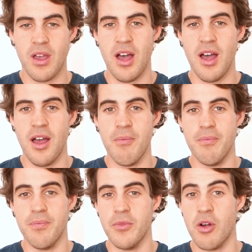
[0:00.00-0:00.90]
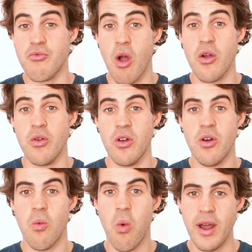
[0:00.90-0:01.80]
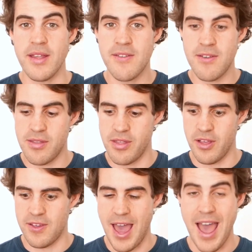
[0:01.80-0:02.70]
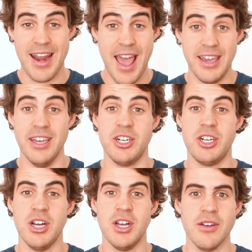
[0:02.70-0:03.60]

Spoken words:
Rhone white that's had age,